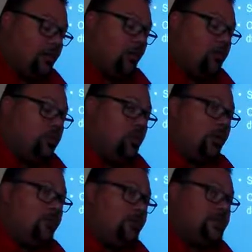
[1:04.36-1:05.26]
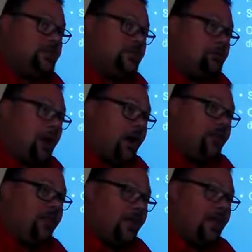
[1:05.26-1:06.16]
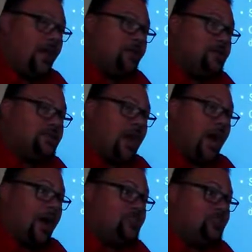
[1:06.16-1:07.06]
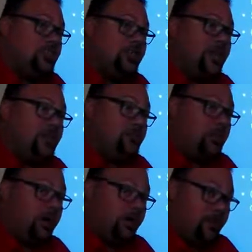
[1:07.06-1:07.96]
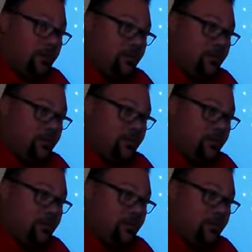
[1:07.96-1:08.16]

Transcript: one of these in the body that carries oxygenated blood.